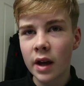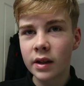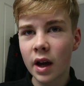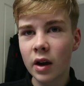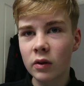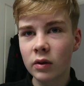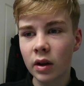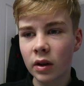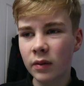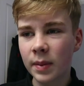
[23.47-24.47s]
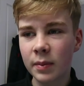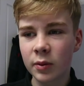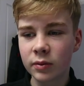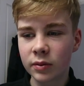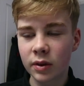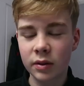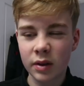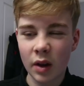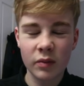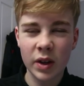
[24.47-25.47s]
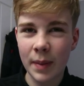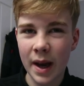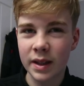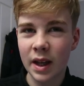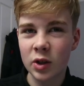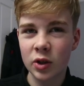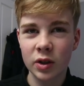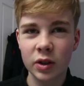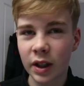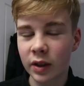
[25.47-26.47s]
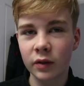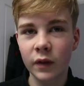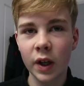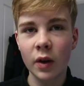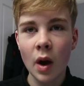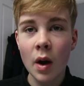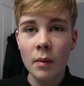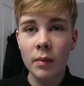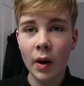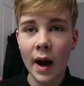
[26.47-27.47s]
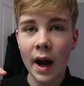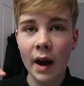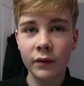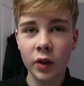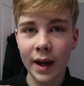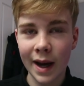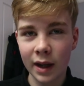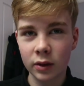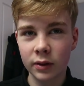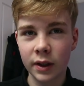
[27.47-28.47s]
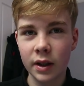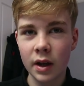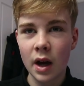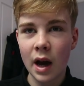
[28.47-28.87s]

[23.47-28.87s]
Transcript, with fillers: Now, a lot of people don't really pay attention, just click on the video, but I have done a hack on it.